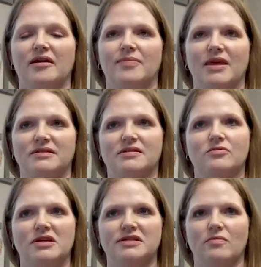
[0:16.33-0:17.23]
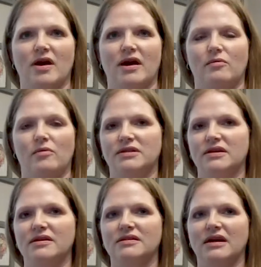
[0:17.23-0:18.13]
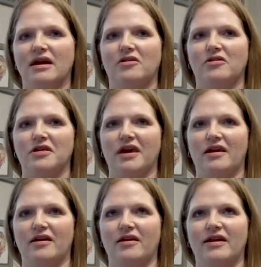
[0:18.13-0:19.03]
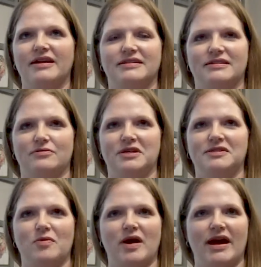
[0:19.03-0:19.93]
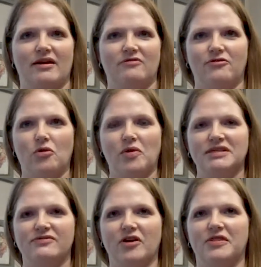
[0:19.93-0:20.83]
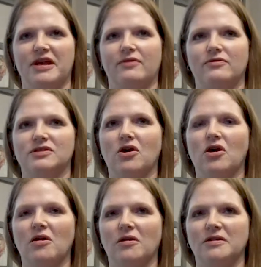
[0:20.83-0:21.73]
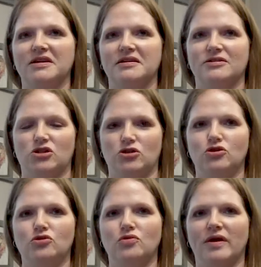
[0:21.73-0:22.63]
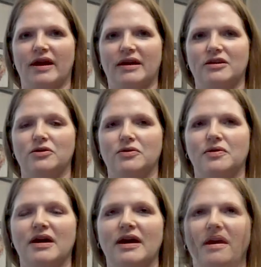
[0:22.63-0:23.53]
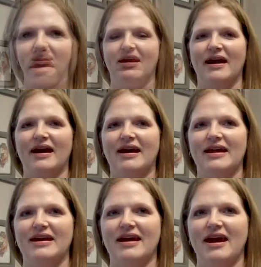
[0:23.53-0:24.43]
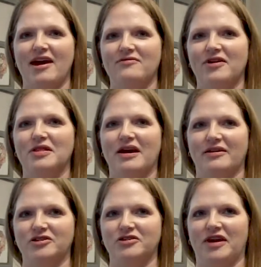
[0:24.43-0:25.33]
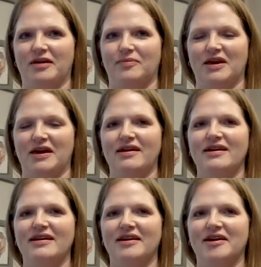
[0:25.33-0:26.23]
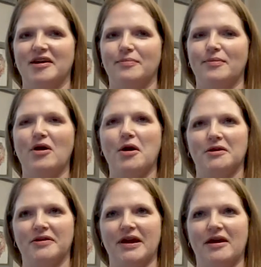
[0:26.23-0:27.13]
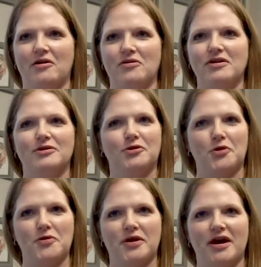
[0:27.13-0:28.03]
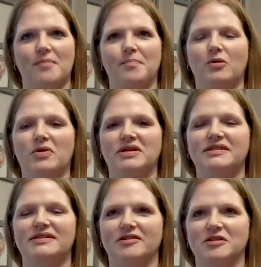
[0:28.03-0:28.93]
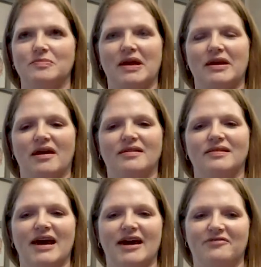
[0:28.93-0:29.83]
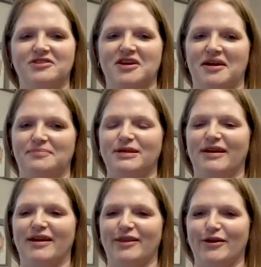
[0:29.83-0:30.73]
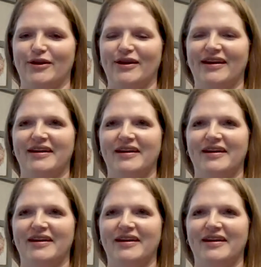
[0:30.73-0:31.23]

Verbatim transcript: Um, that's the reason why I went into healthcare. It's the reason why I've always felt that I was called to do what I do. I have a large family. Um, all are now grown up, but we still spend a lot of time together.